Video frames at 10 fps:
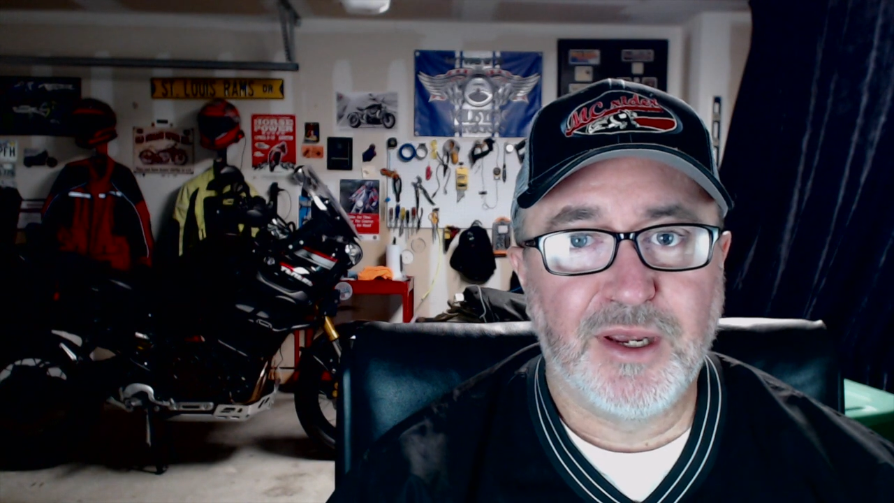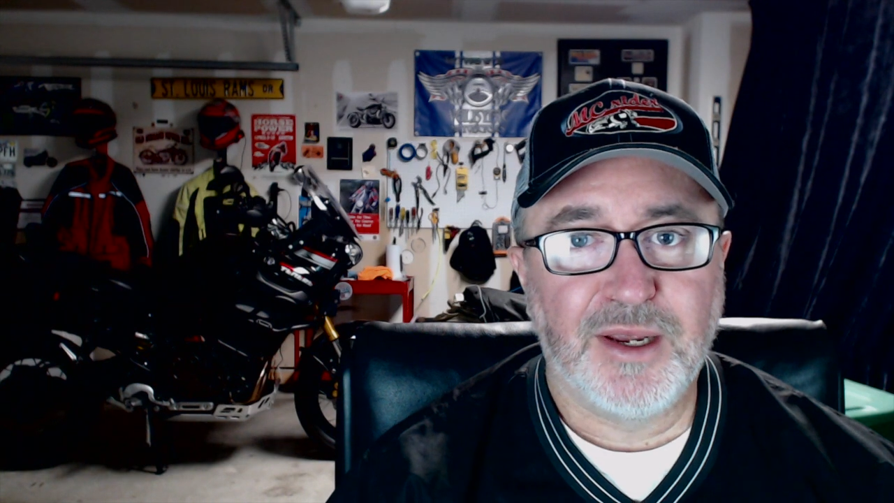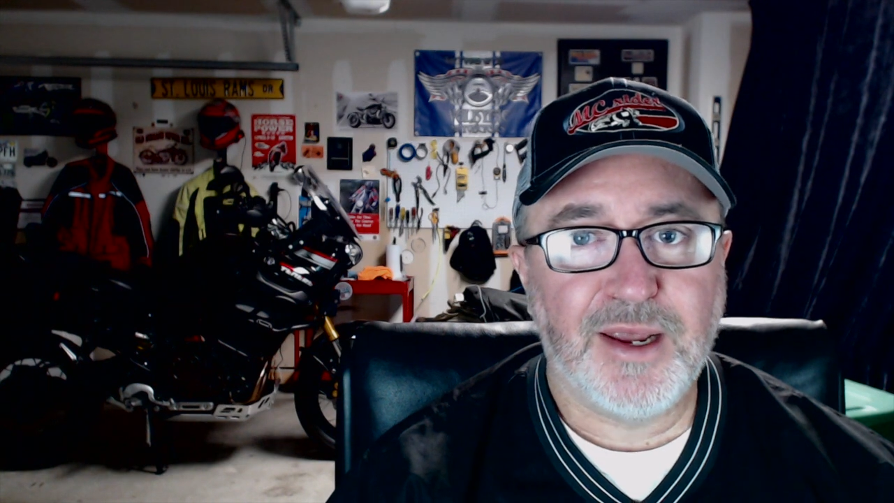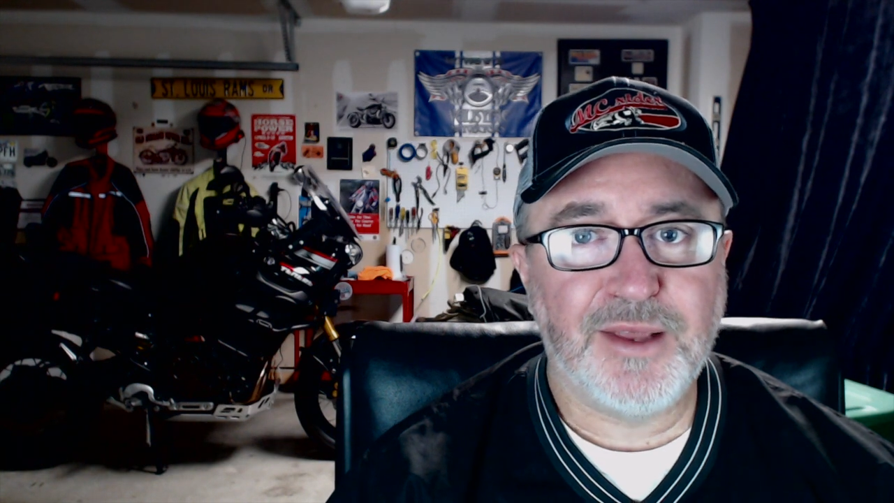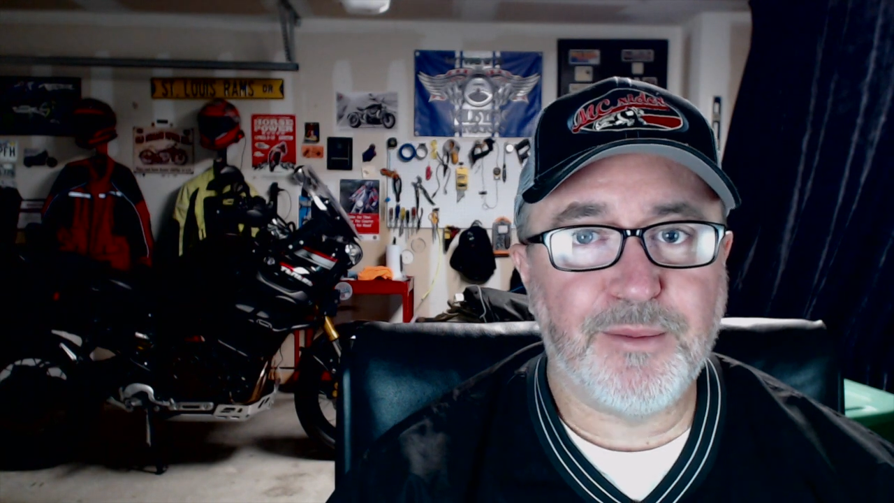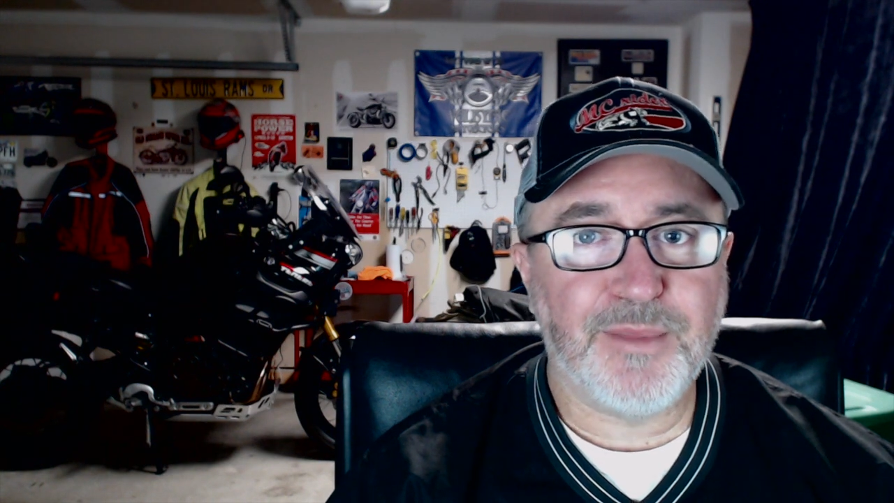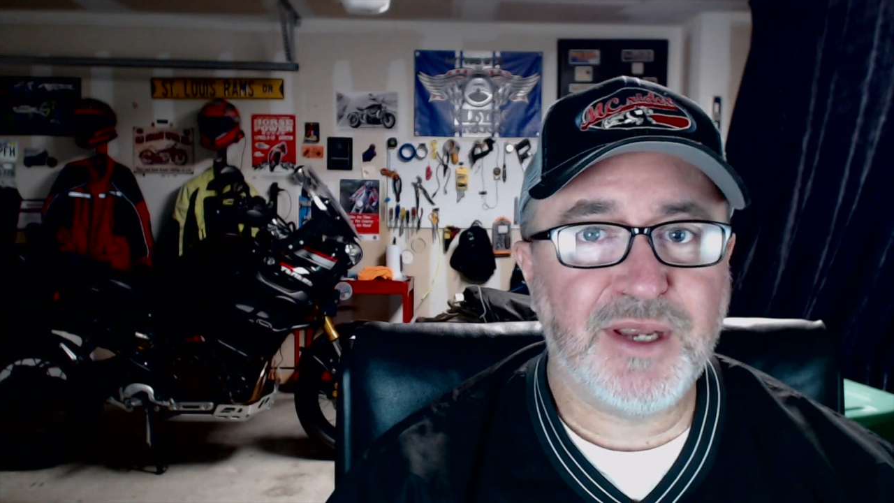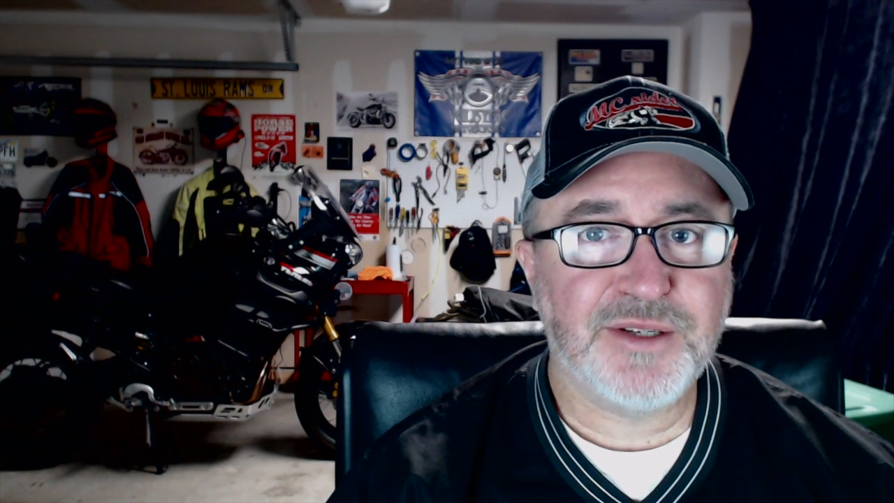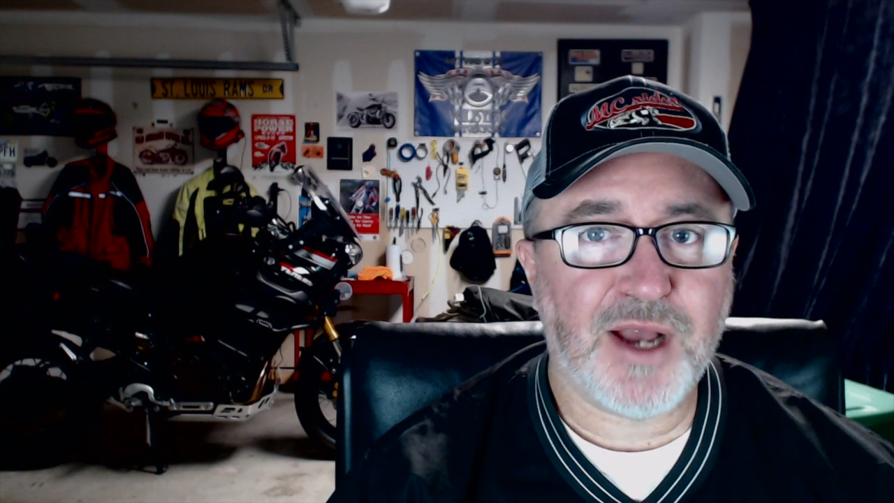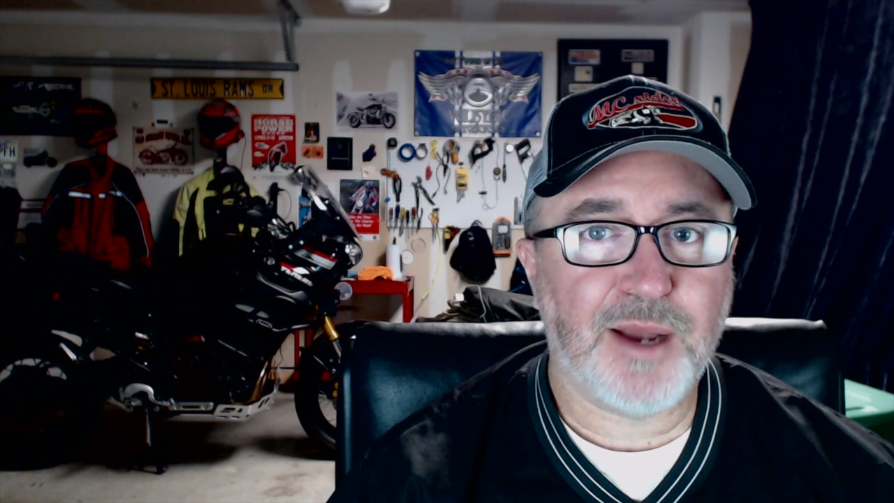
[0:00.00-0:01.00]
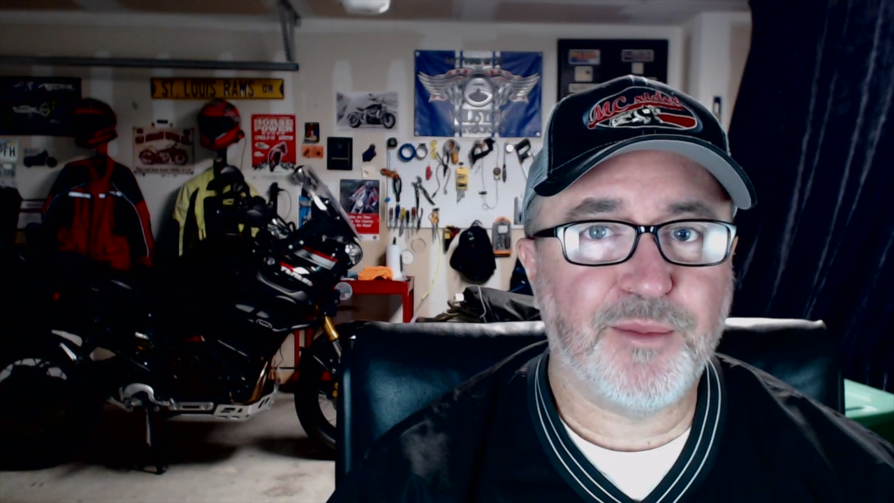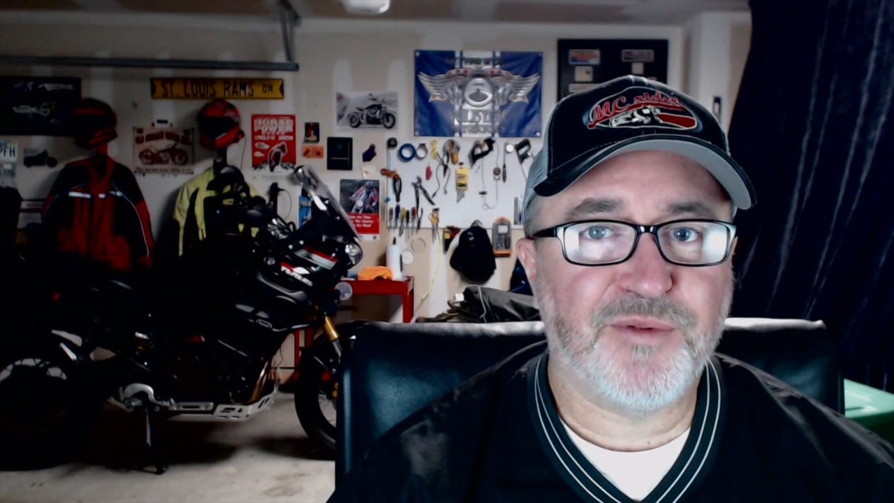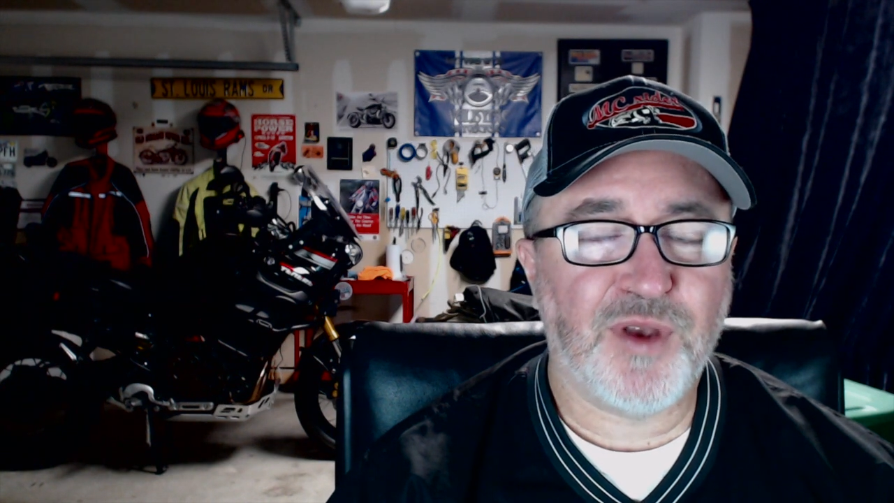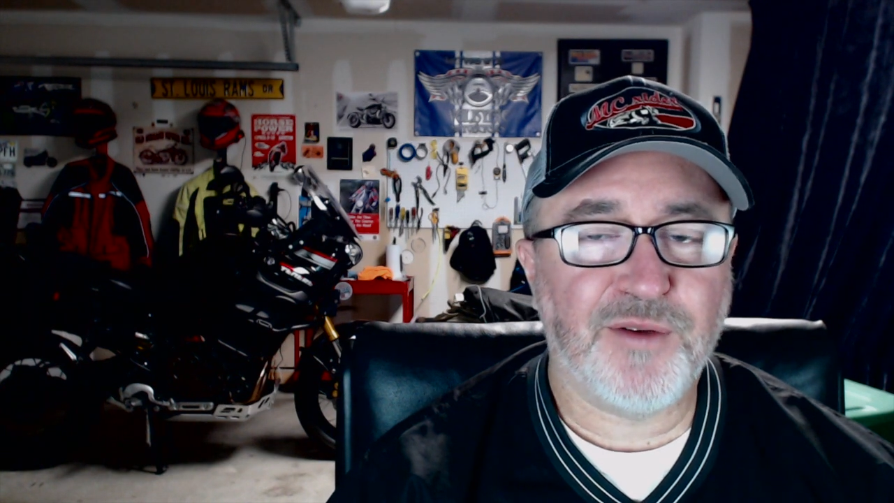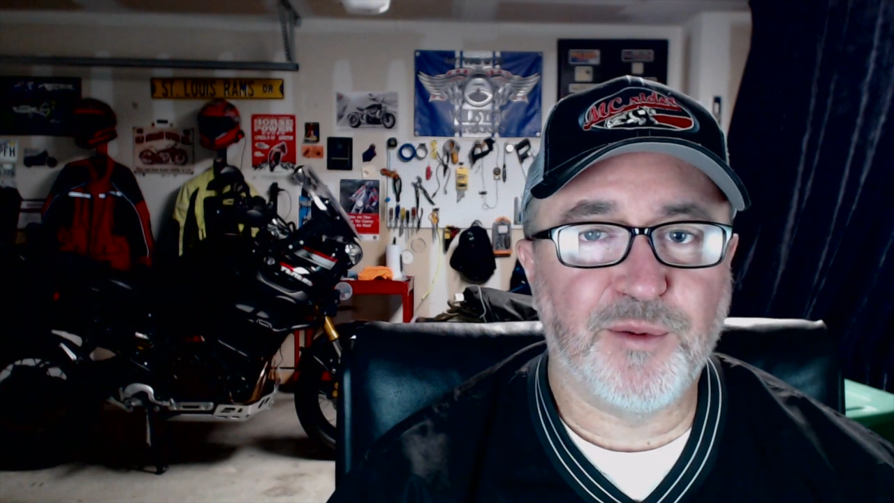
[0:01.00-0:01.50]
In the meantime,
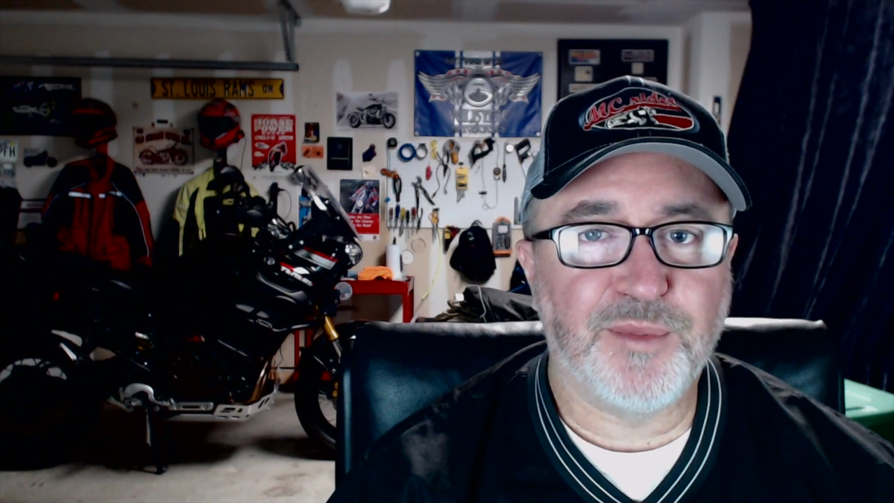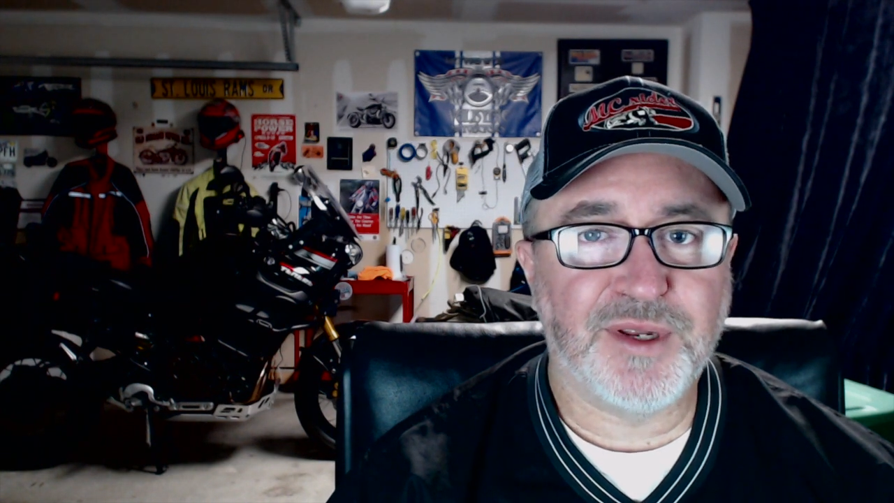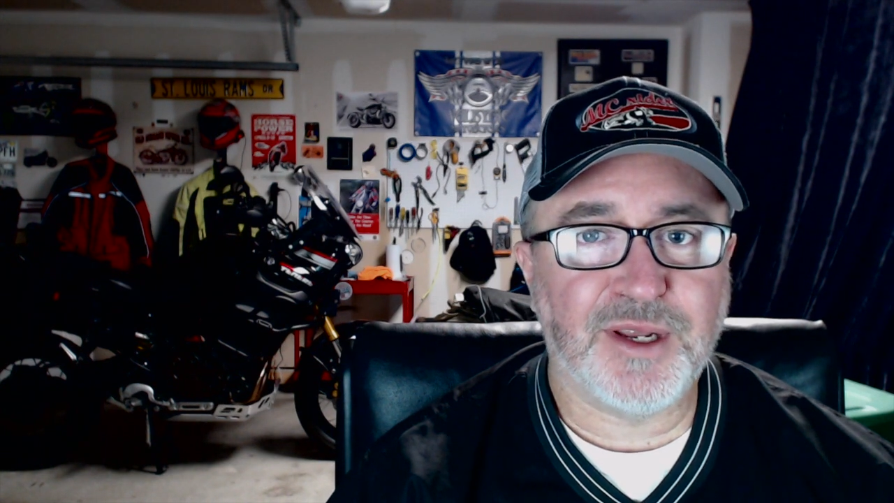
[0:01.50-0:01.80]
if you haven't been